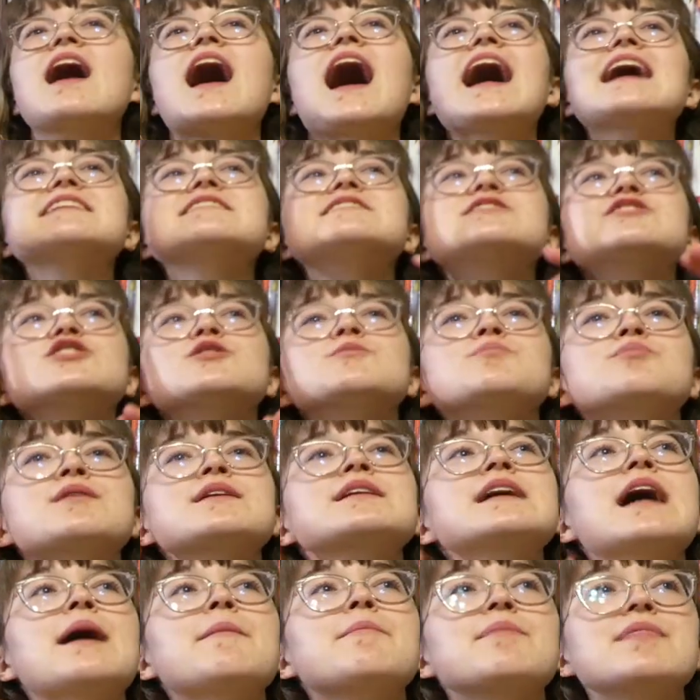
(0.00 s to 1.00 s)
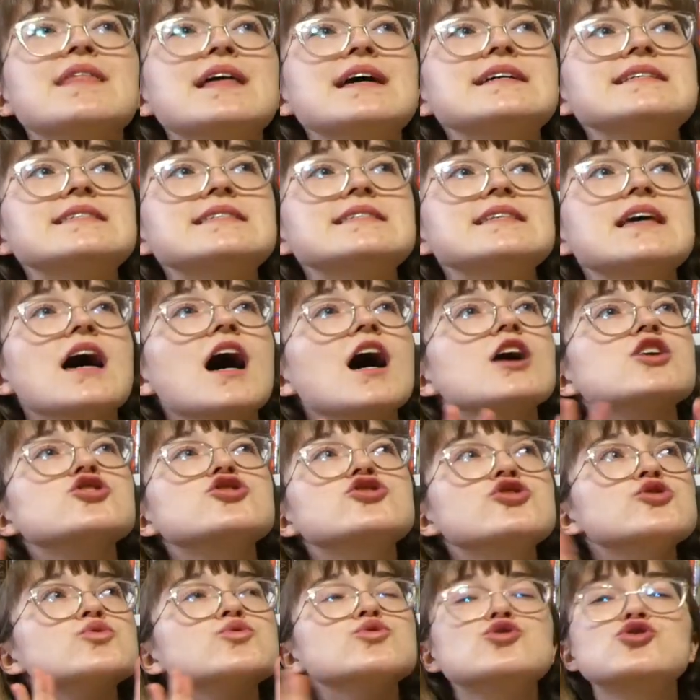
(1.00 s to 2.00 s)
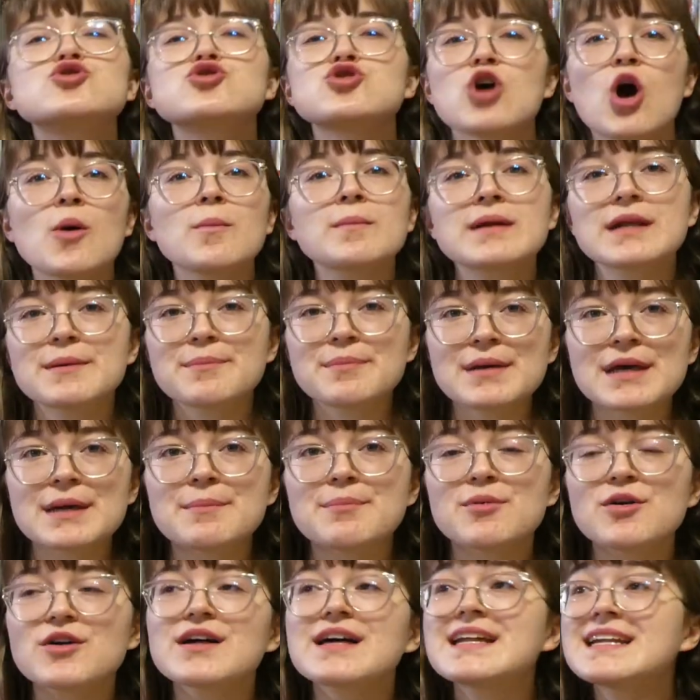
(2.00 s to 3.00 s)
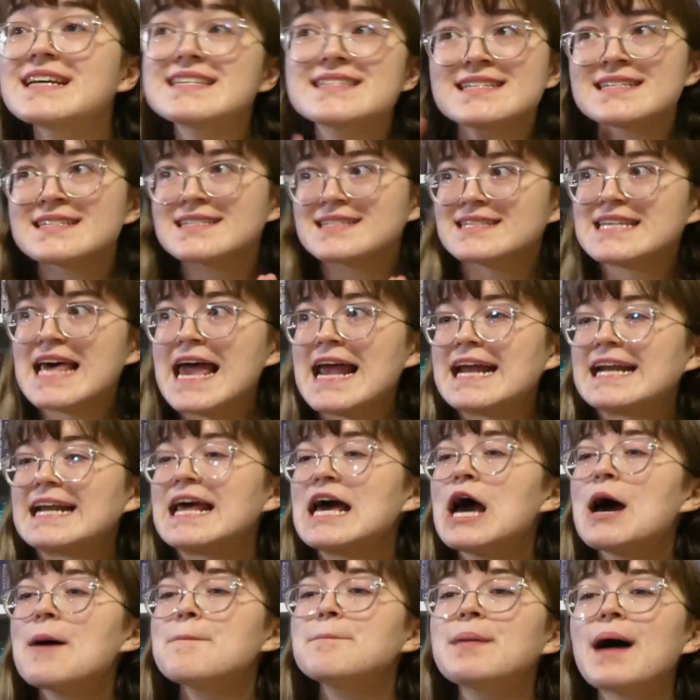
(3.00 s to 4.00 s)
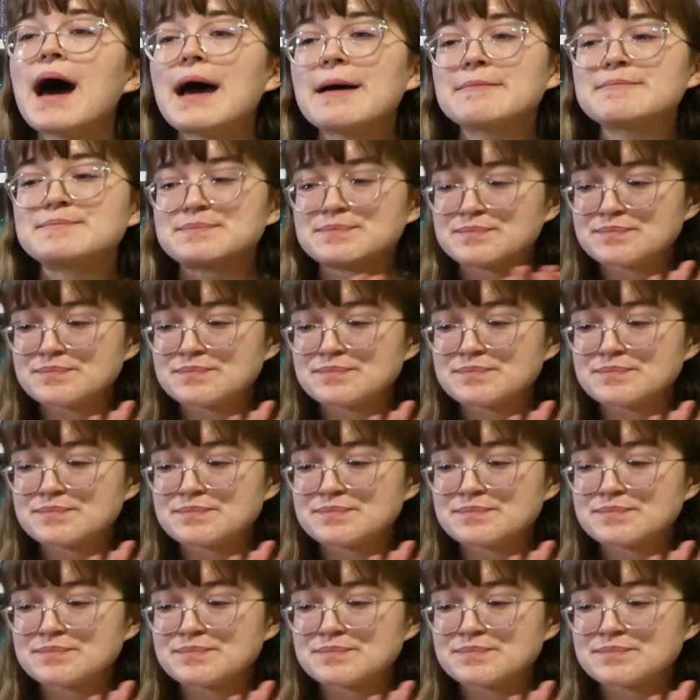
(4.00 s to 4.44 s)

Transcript: I still bring up this to so many people. It is insane. But